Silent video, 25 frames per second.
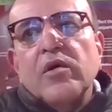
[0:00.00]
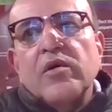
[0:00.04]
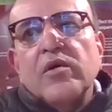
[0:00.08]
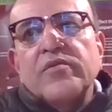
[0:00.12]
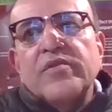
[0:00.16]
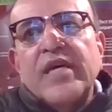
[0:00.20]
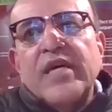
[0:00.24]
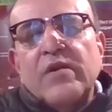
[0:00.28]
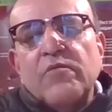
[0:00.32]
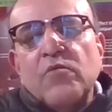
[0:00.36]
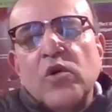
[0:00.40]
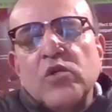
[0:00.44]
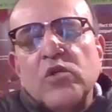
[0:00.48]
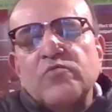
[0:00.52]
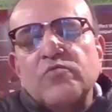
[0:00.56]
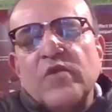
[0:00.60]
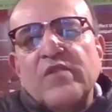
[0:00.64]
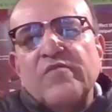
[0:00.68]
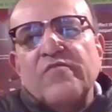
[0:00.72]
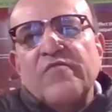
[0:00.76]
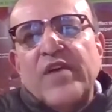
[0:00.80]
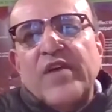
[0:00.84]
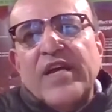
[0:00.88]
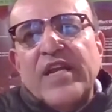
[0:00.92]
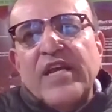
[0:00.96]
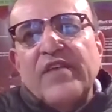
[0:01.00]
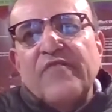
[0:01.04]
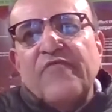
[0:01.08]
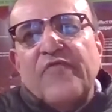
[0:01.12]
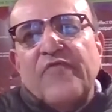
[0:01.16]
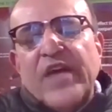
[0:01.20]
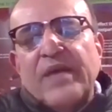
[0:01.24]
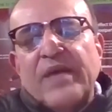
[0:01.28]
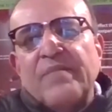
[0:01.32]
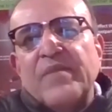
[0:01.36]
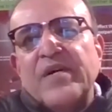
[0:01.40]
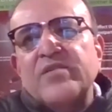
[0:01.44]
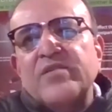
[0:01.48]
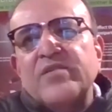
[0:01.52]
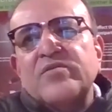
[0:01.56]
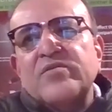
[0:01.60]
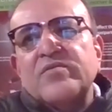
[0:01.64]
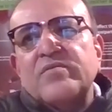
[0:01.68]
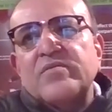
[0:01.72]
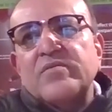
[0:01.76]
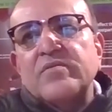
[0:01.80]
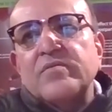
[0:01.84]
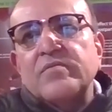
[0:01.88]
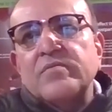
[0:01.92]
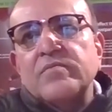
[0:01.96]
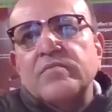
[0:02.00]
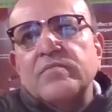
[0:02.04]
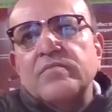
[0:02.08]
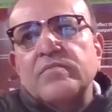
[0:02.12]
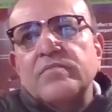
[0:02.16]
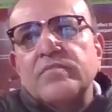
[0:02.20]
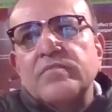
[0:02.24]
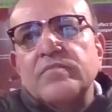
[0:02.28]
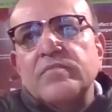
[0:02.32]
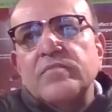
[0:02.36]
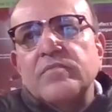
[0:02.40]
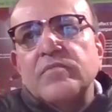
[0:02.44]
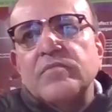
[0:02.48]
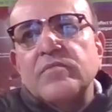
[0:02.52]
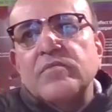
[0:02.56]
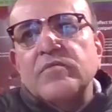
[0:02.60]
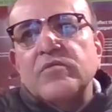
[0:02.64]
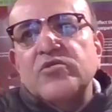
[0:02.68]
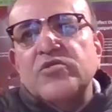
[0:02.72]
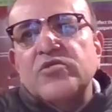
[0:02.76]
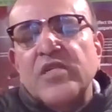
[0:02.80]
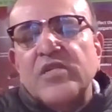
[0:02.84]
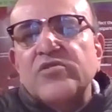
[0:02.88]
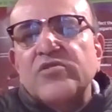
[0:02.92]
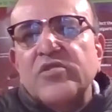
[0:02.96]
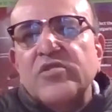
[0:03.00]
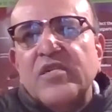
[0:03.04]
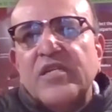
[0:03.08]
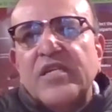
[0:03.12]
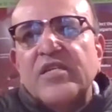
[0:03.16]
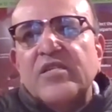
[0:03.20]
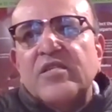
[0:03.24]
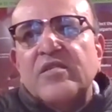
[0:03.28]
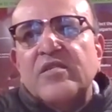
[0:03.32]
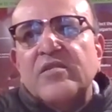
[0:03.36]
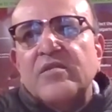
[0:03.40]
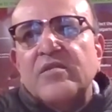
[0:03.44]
There was one very famous Sanskrit